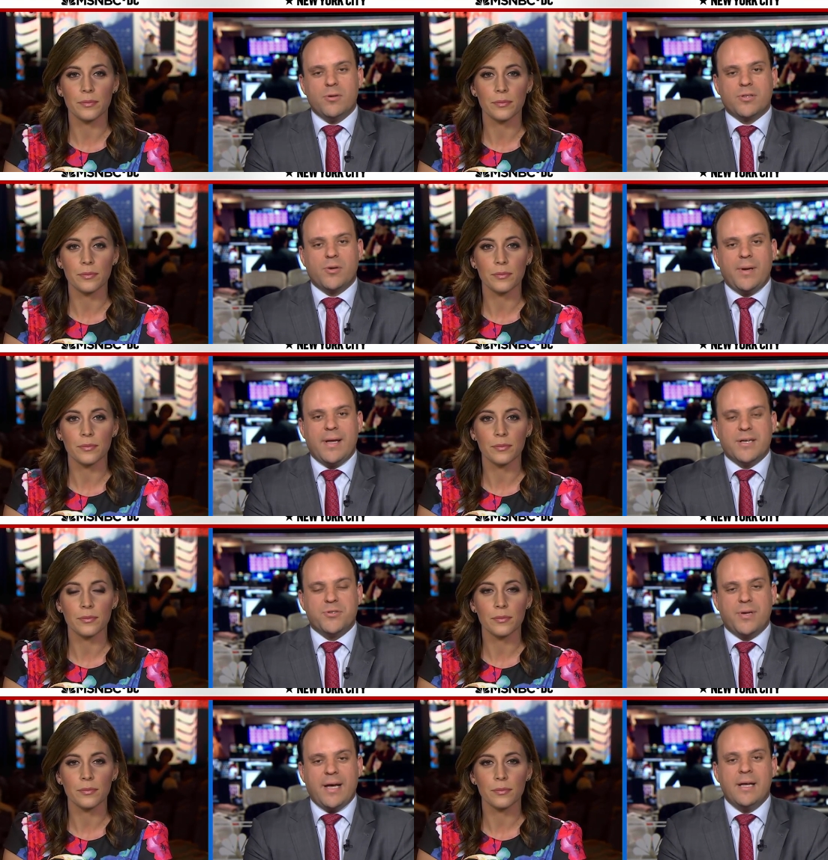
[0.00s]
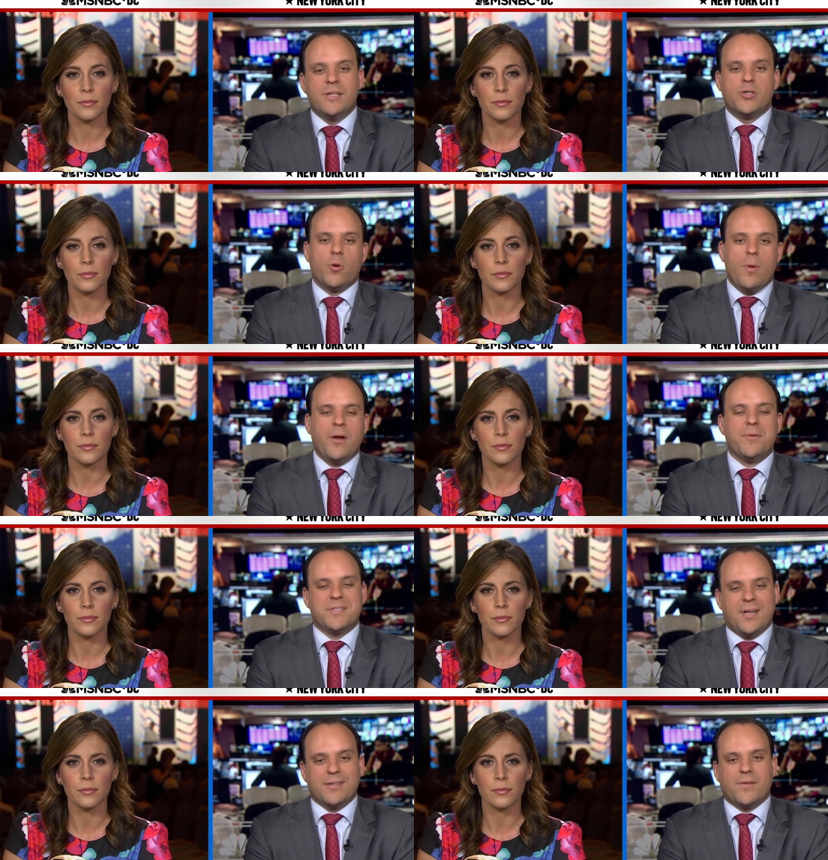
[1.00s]
Speaker 1: in North Korea yesterday, direct
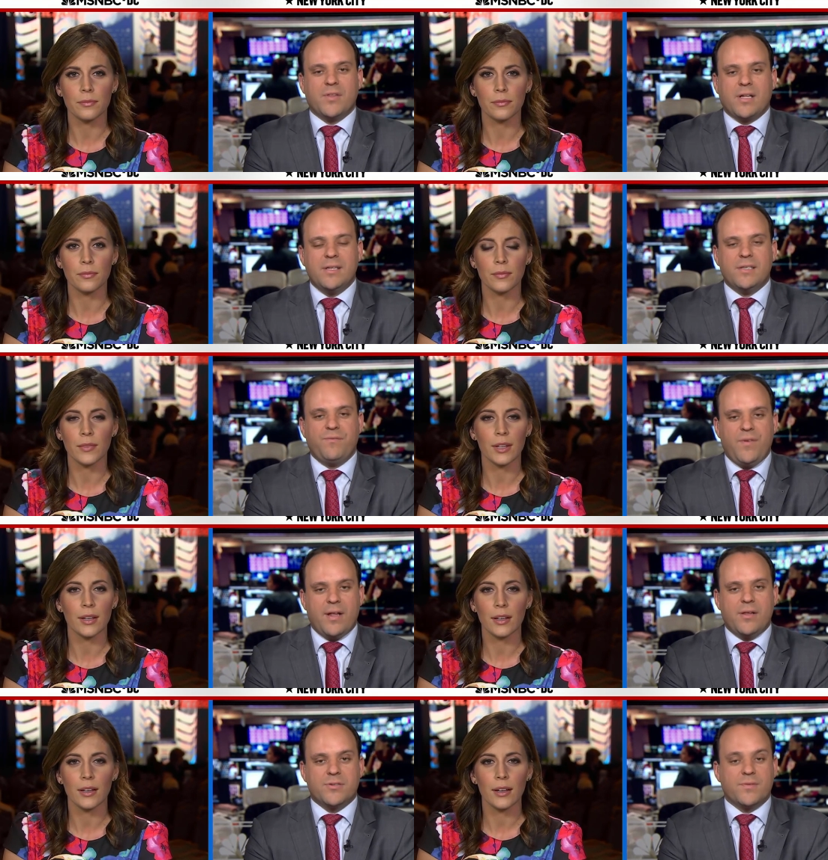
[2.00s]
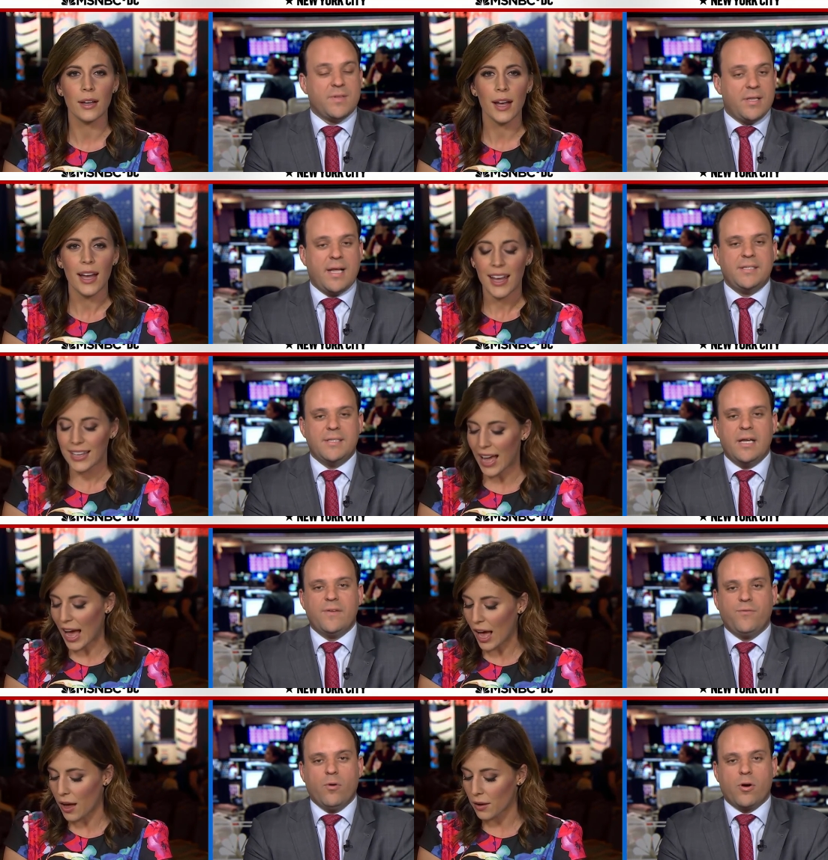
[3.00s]
result of the Clinton failures of the
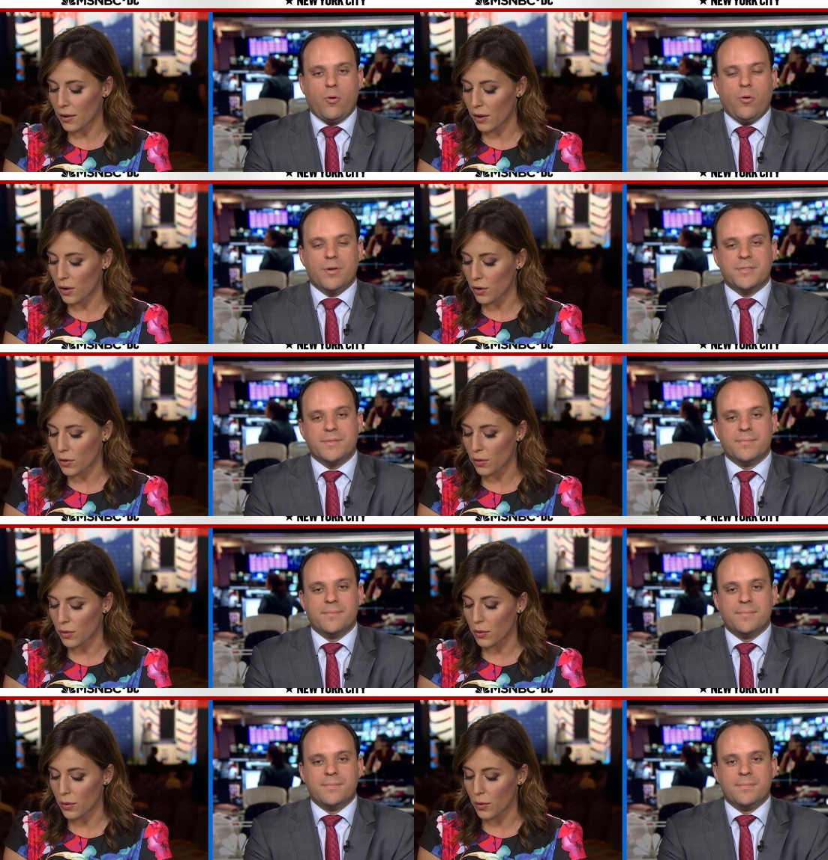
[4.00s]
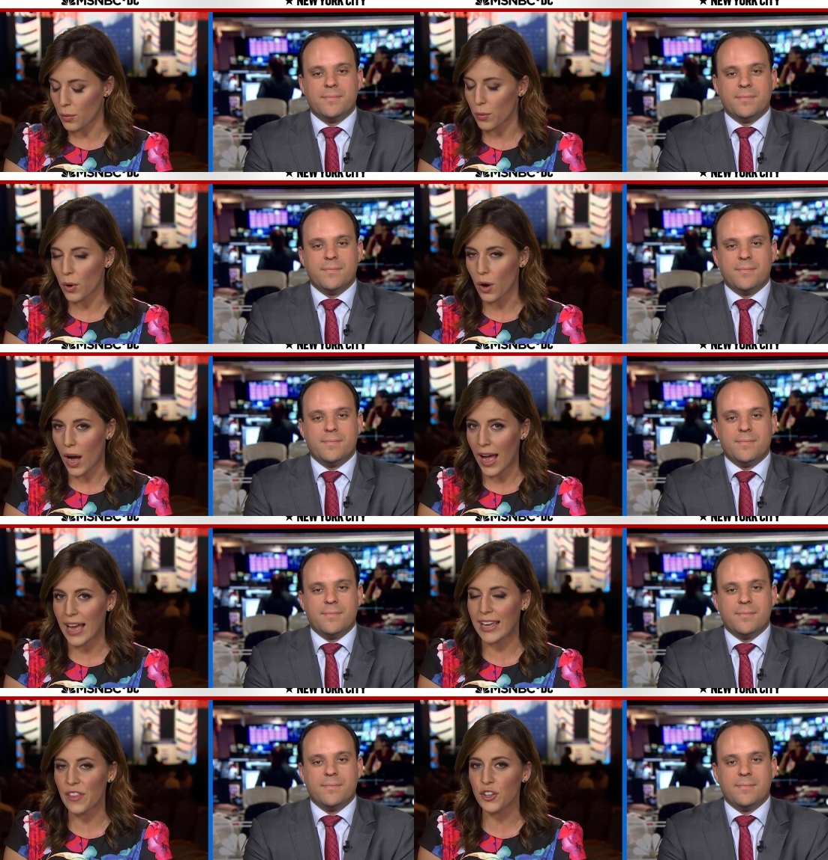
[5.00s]
1994 yeah, Accords.
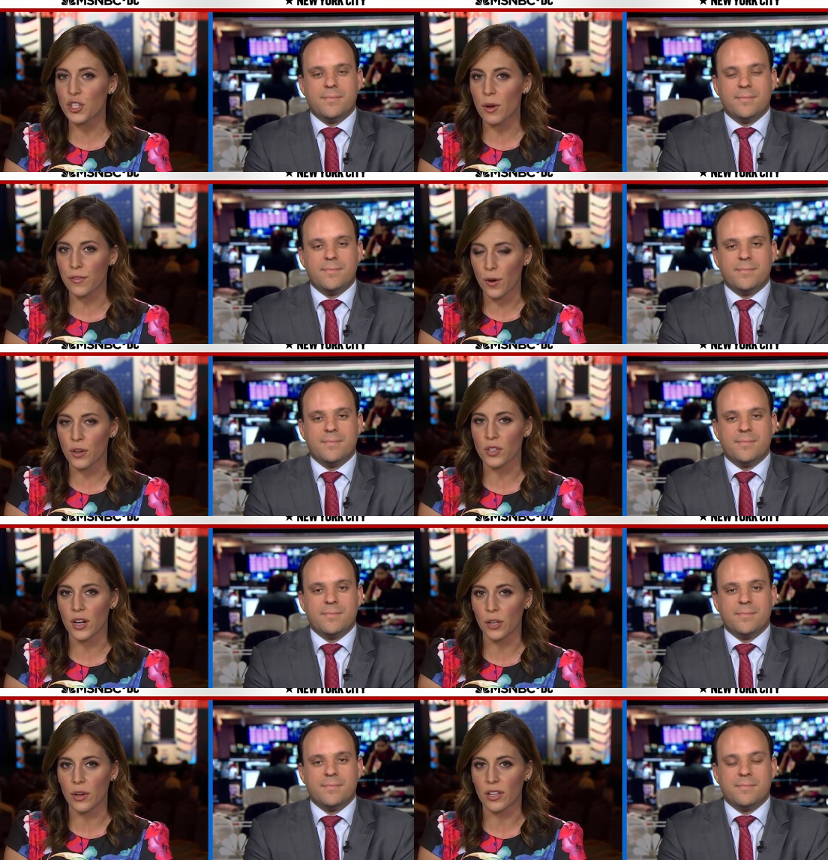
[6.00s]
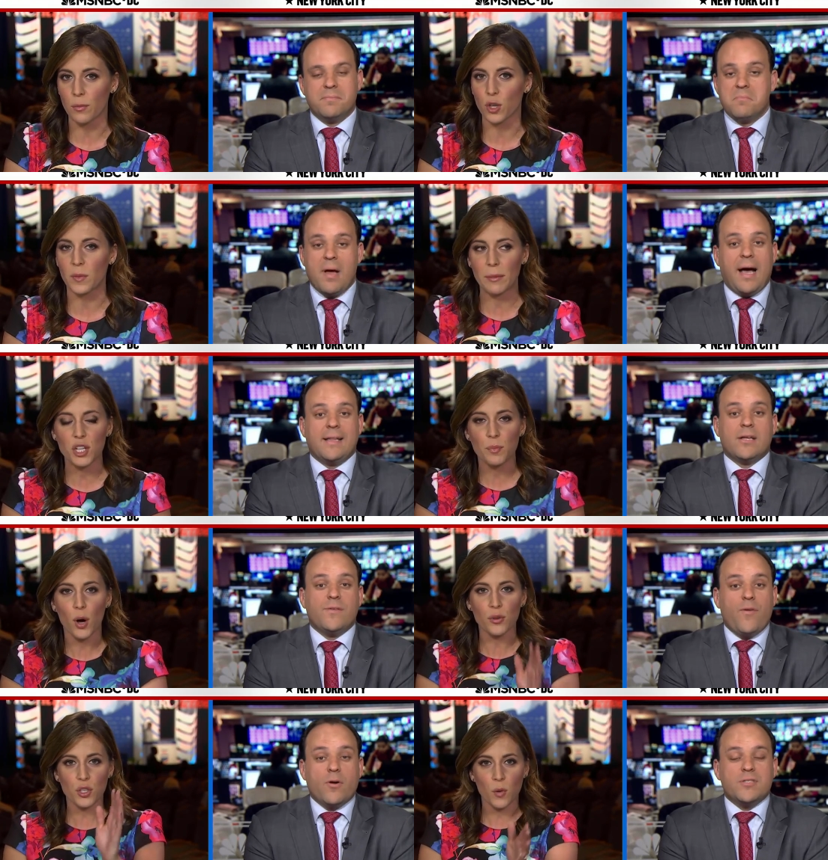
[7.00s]
Speaker 2: I get that you want to focus on Hillary Clinton but let me I'd
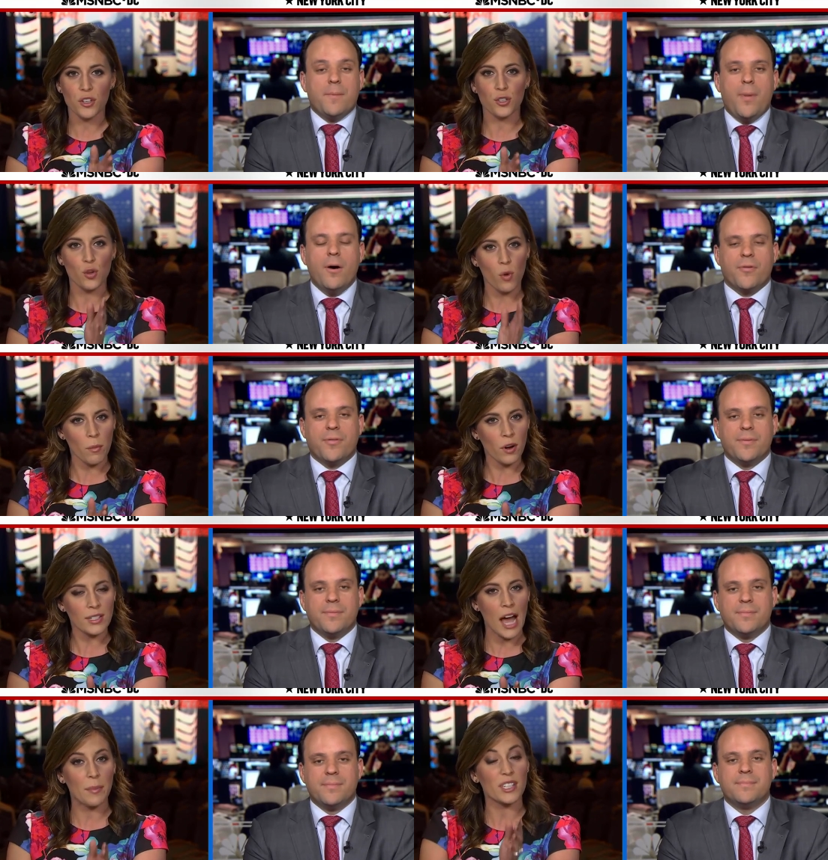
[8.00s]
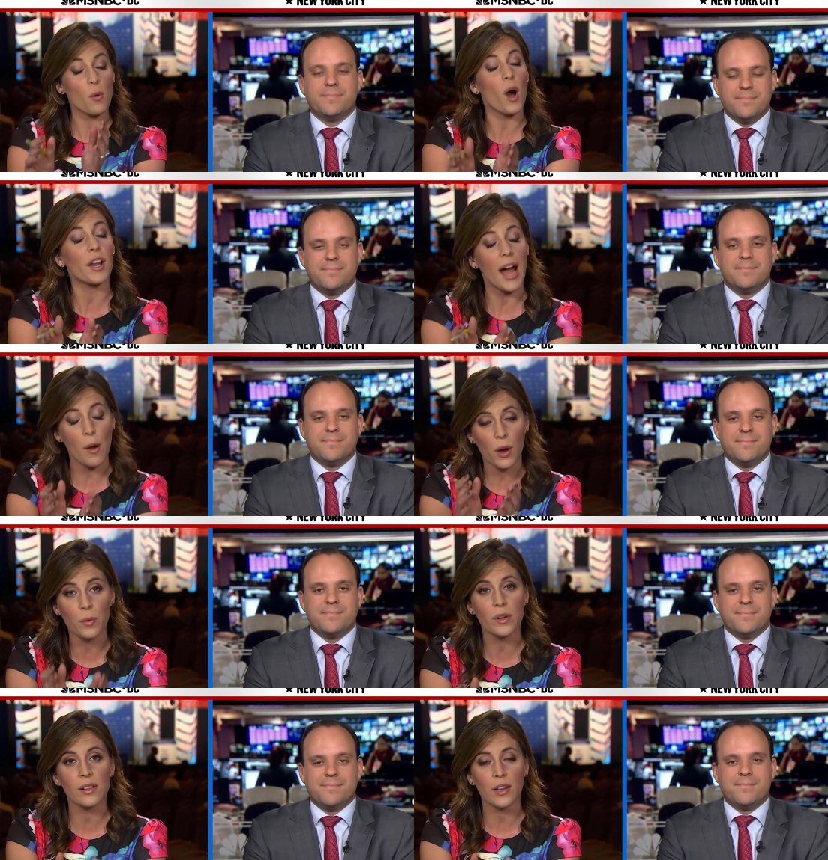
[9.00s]
just like pose this question to you one more time because I want I
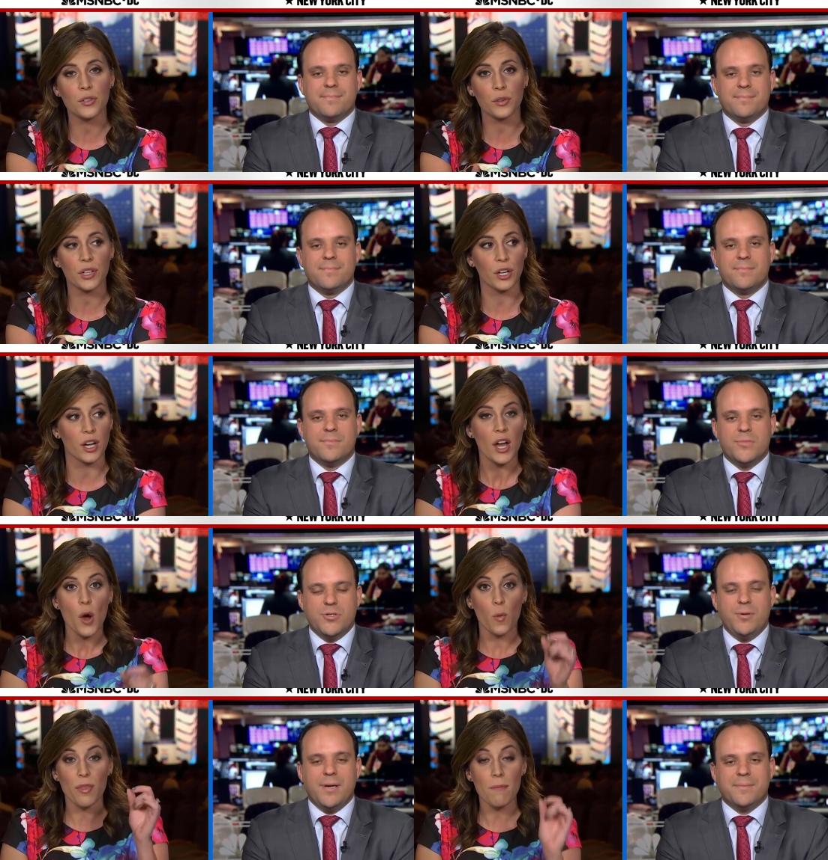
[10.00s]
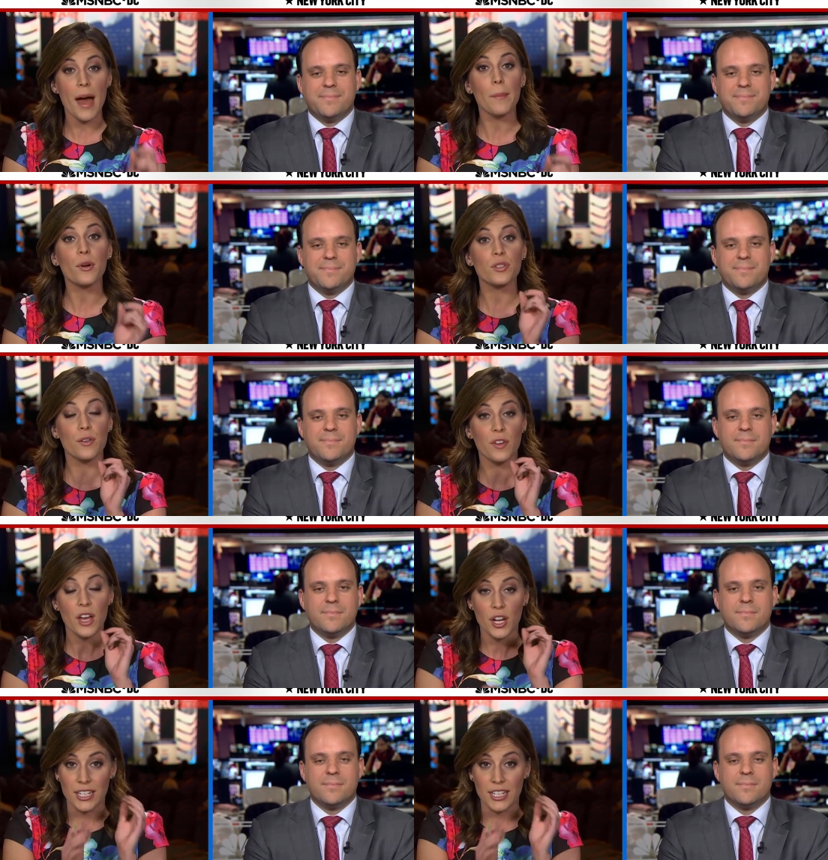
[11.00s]
want a real answer here. Sure. With members of